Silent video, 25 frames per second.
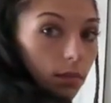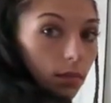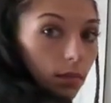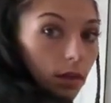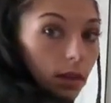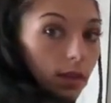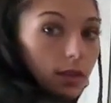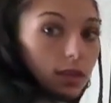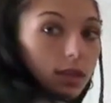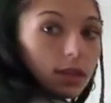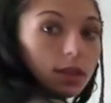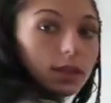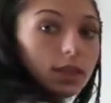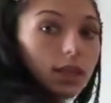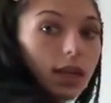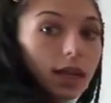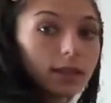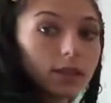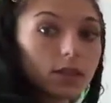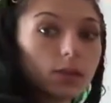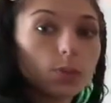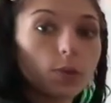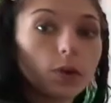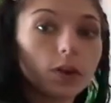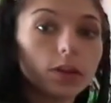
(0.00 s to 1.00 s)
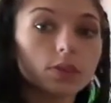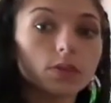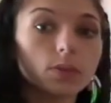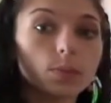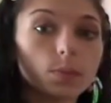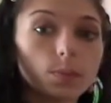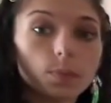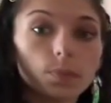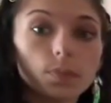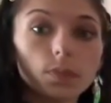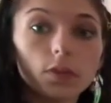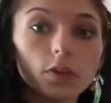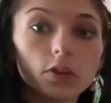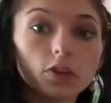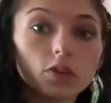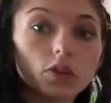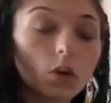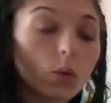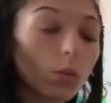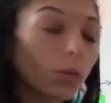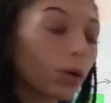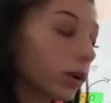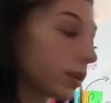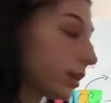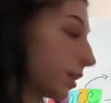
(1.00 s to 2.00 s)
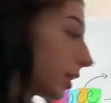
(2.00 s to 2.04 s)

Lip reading: is in the tens place. So 1